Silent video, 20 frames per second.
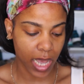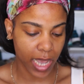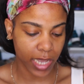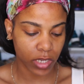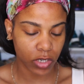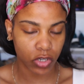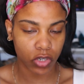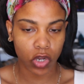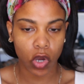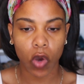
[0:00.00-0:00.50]
I
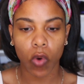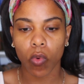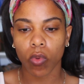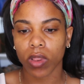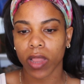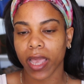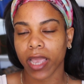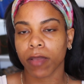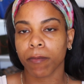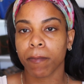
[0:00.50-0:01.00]
don't
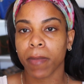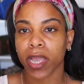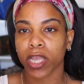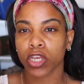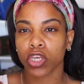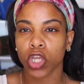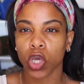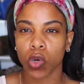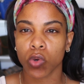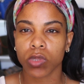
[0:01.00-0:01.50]
like my
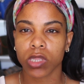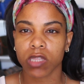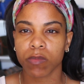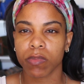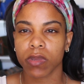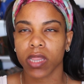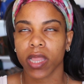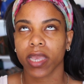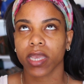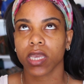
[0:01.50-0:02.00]
nose to be
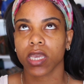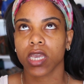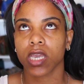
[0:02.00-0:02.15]
like